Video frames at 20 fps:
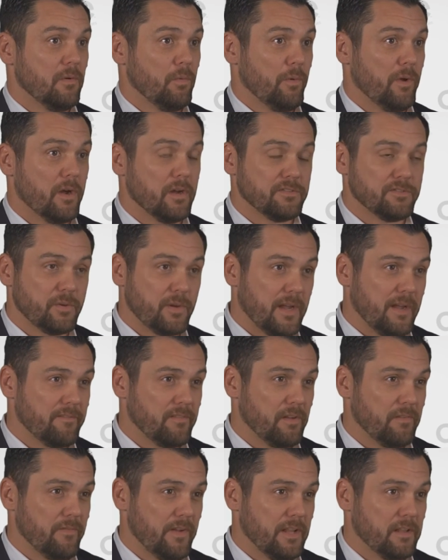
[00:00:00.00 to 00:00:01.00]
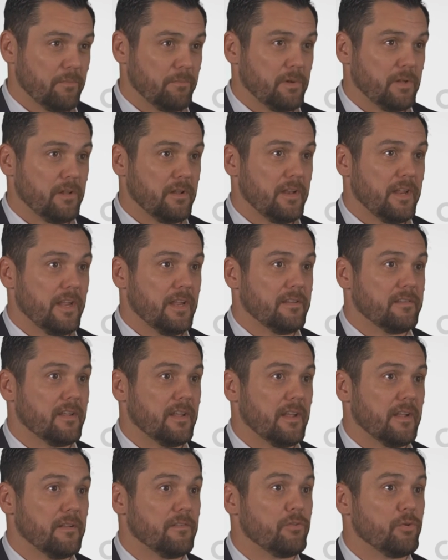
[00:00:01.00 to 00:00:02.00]
We also have the availability
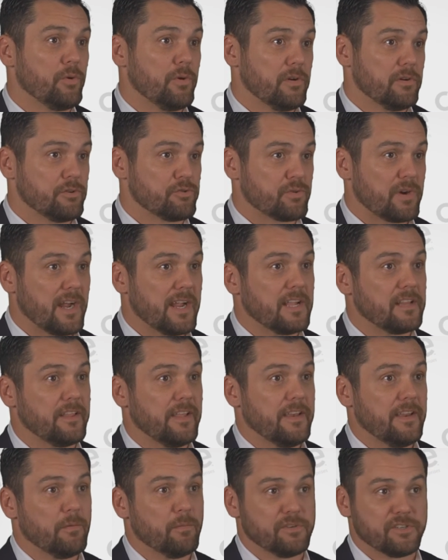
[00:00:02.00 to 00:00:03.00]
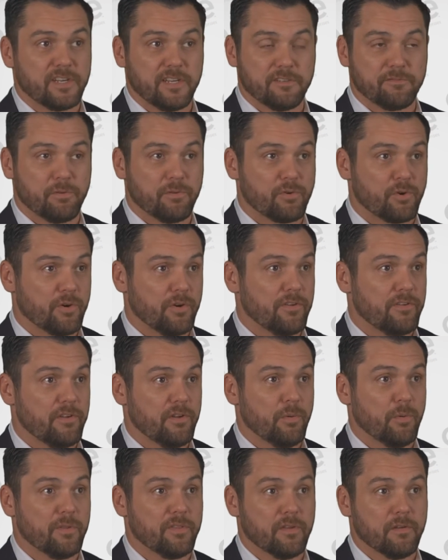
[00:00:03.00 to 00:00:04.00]
to do your dry cleaning, which gets returned to
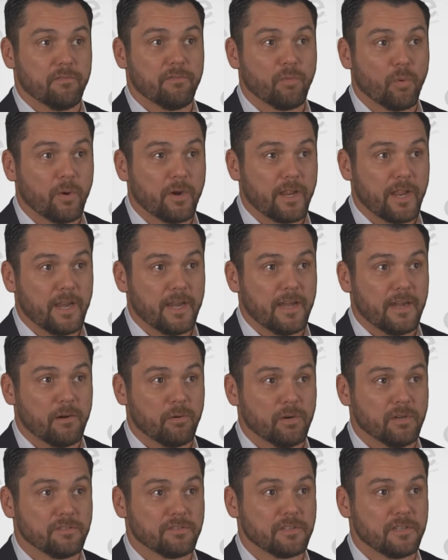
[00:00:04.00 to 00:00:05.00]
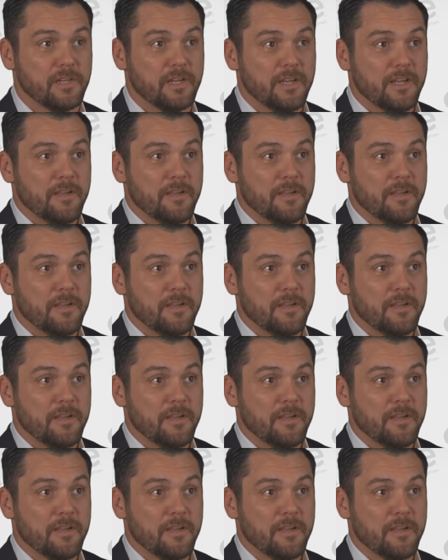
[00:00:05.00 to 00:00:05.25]
you within 48 hours,